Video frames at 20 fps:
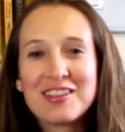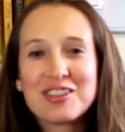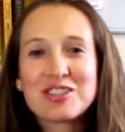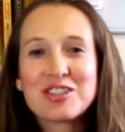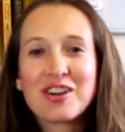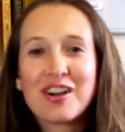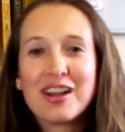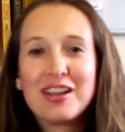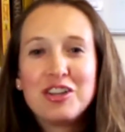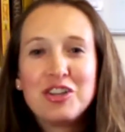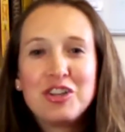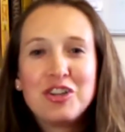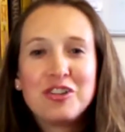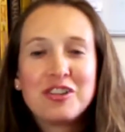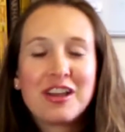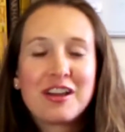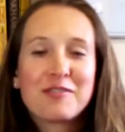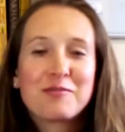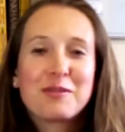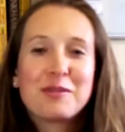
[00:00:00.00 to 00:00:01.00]
So I knew
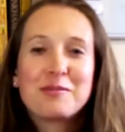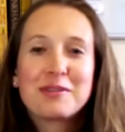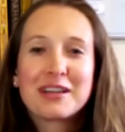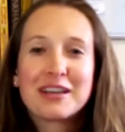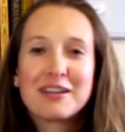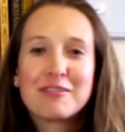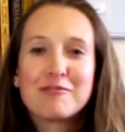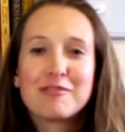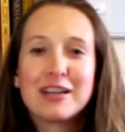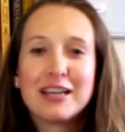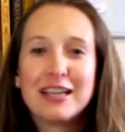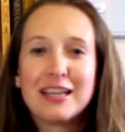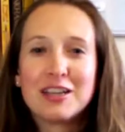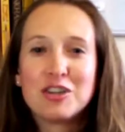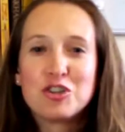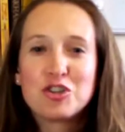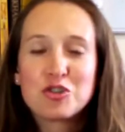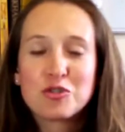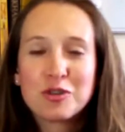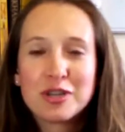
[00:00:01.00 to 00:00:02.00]
that if we were going to really
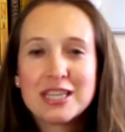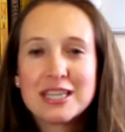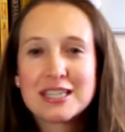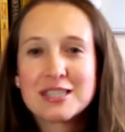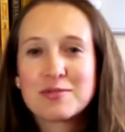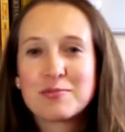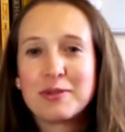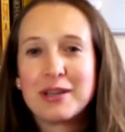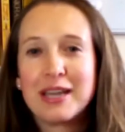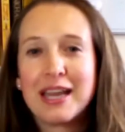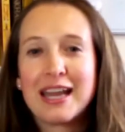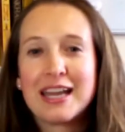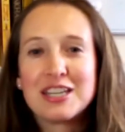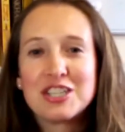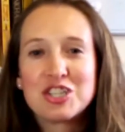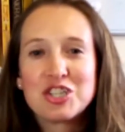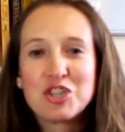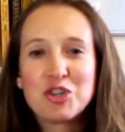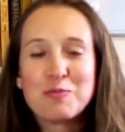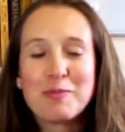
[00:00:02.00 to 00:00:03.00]
enjoy this, we had
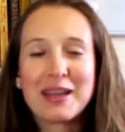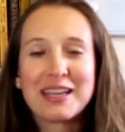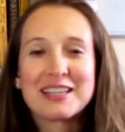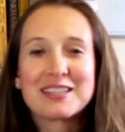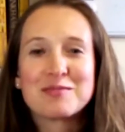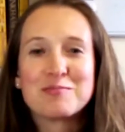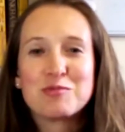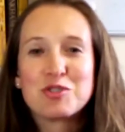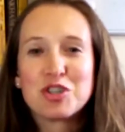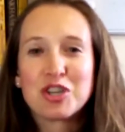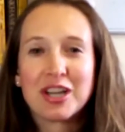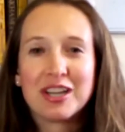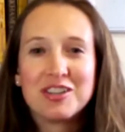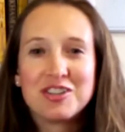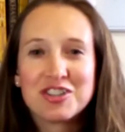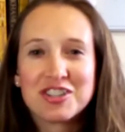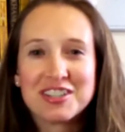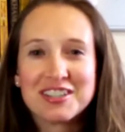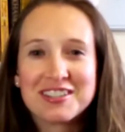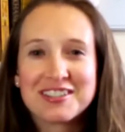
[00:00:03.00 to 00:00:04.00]
to make some
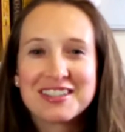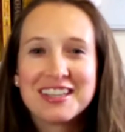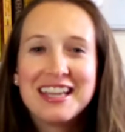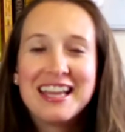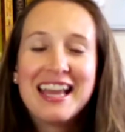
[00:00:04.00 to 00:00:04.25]
changes.